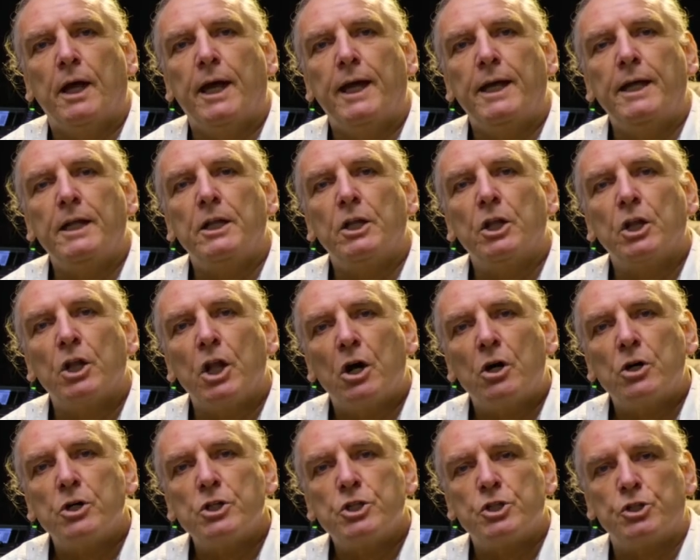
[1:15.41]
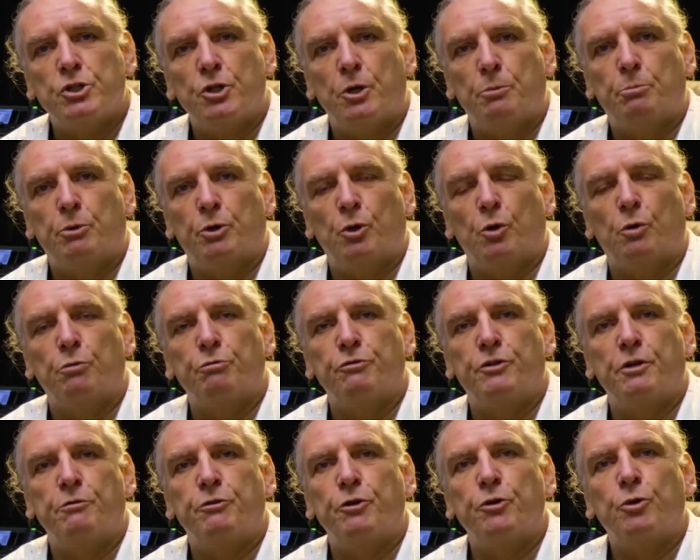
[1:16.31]
a large number of
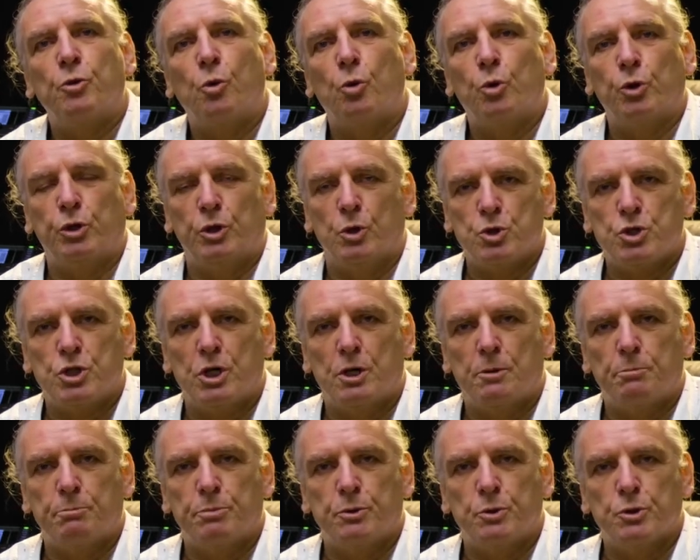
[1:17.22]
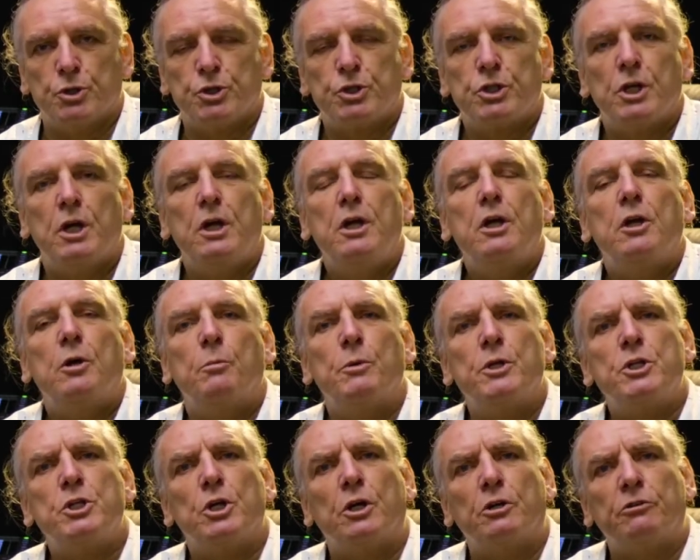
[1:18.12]
different audio samples,
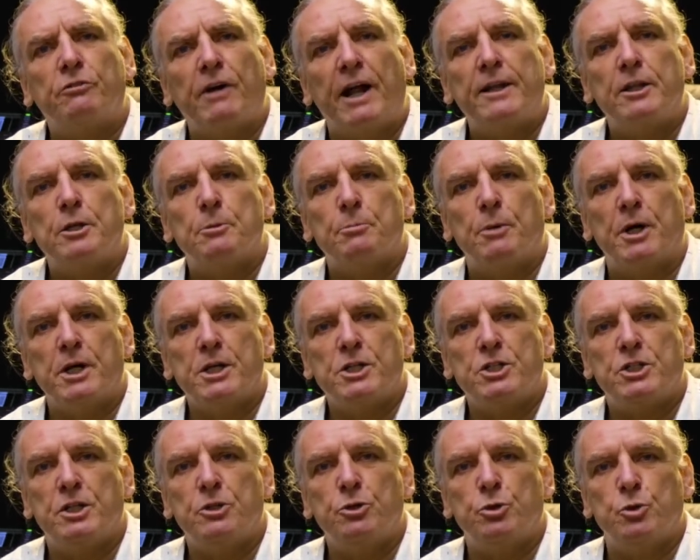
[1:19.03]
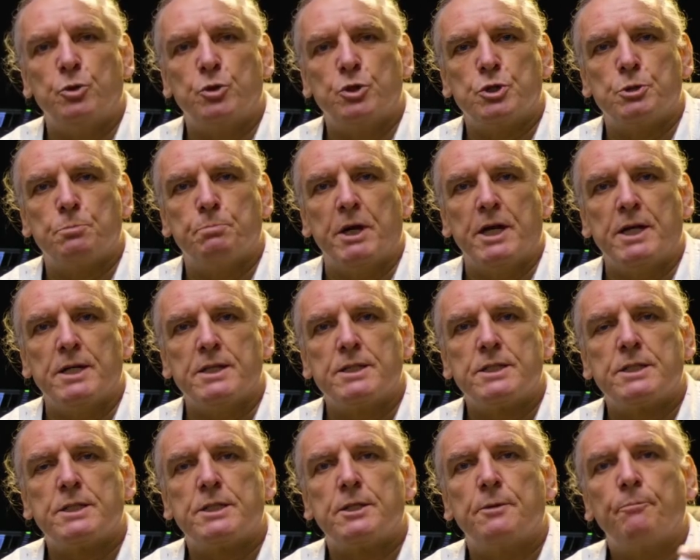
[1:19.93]
which are randomized into the
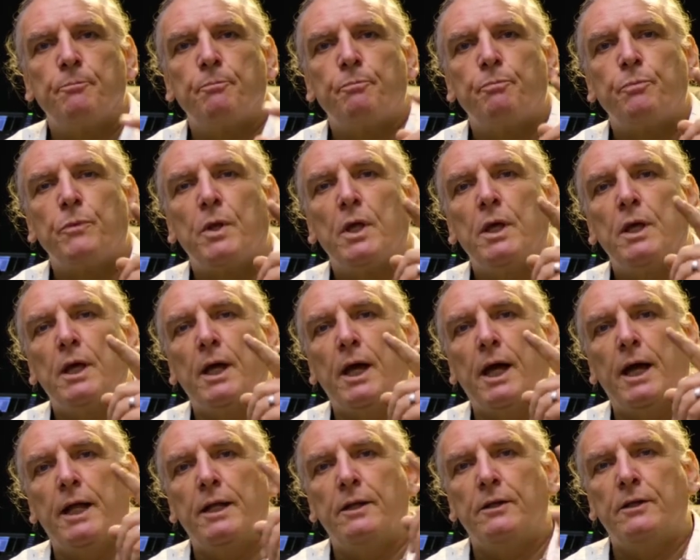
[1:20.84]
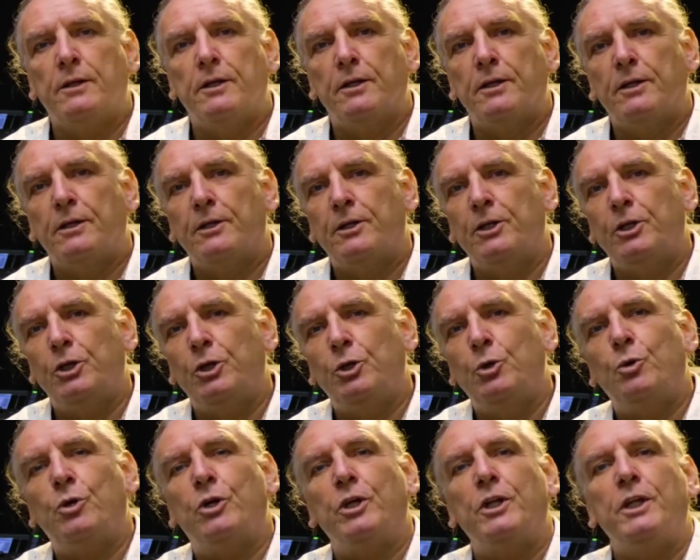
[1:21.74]
space and
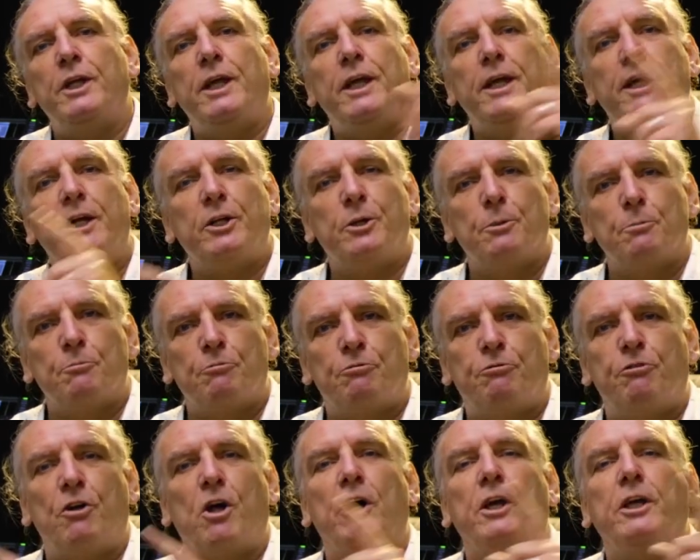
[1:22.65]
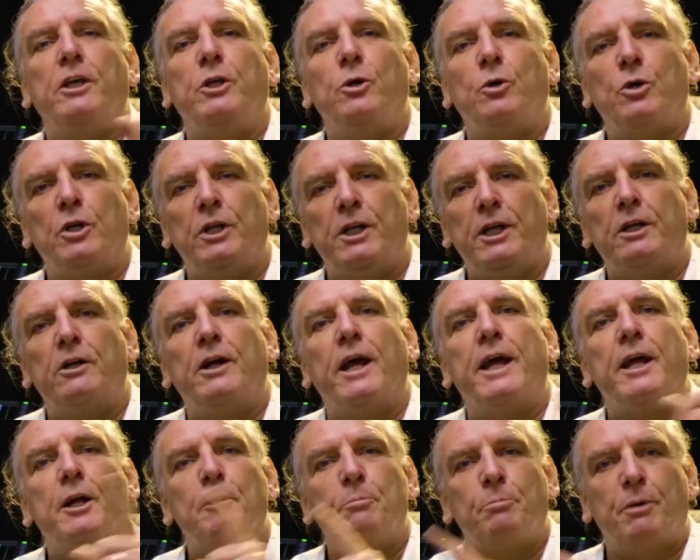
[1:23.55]
you can hear them fly you can hear
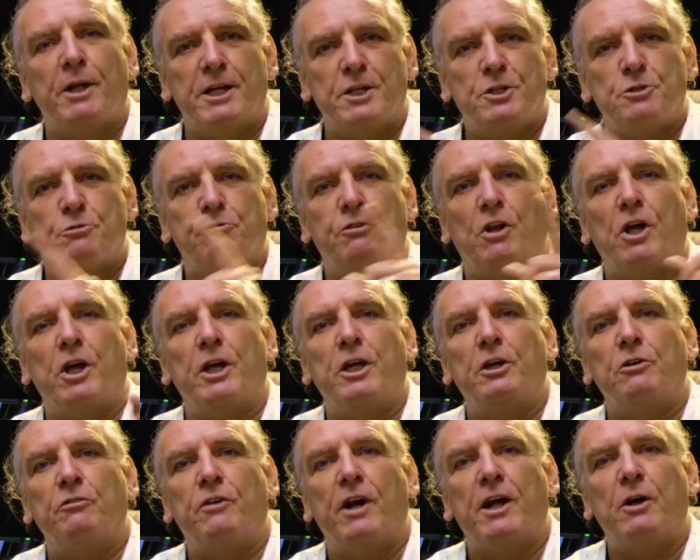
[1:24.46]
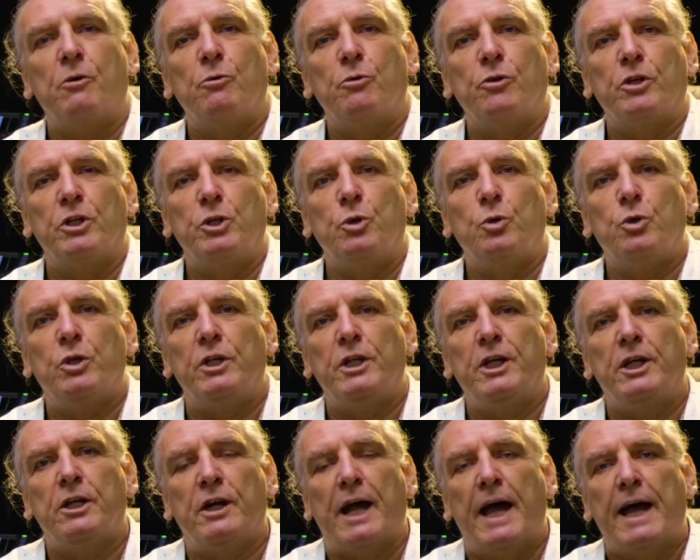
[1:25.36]
airplanes flying around and you can
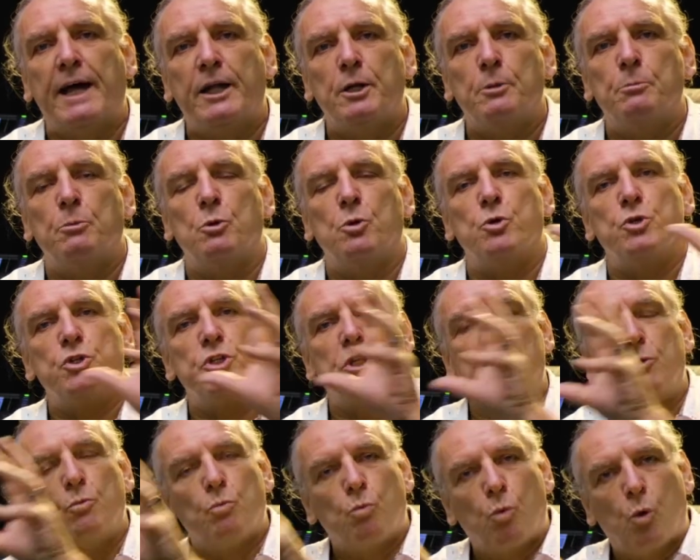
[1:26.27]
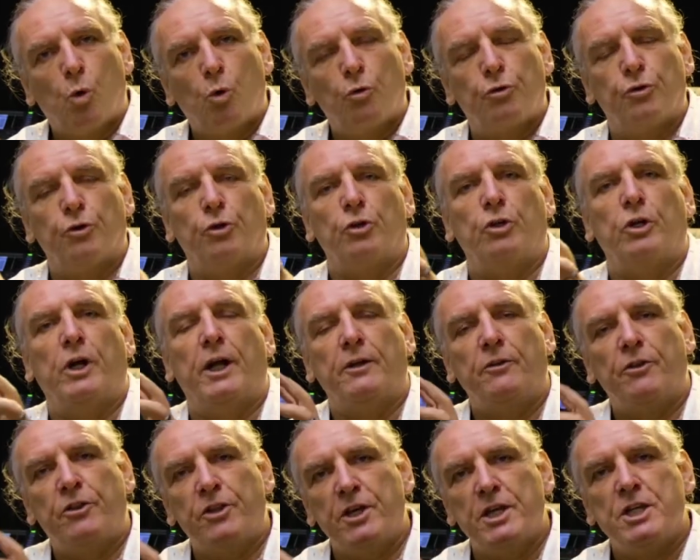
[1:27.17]
hear animals and water
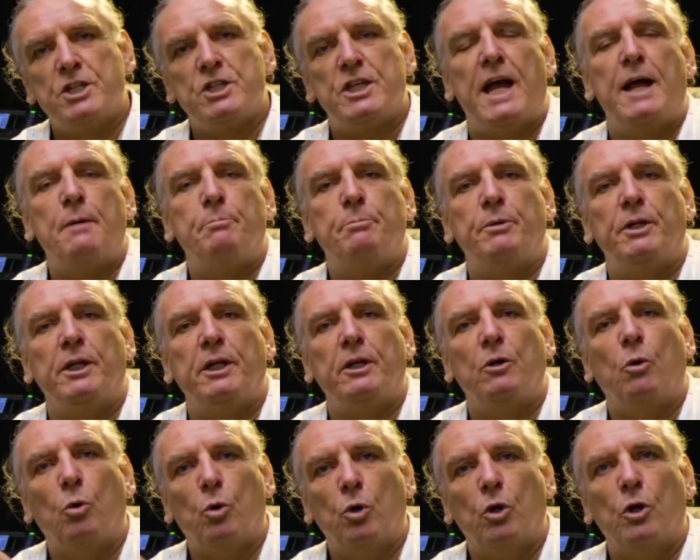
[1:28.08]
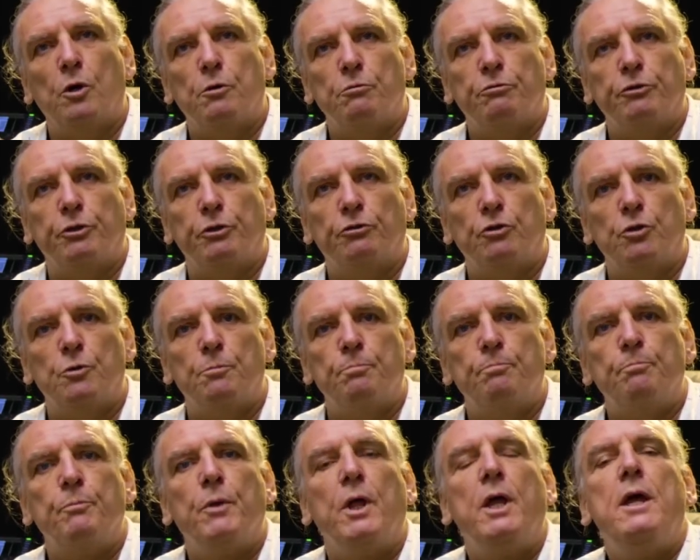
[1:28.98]
and things happening all over the
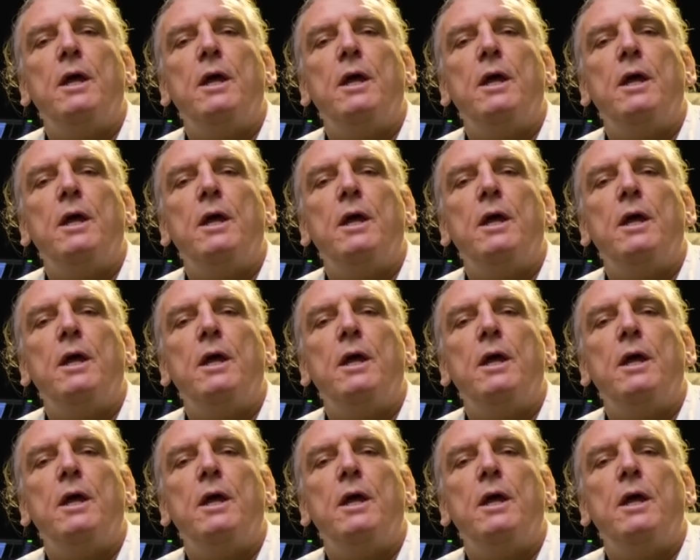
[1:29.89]
room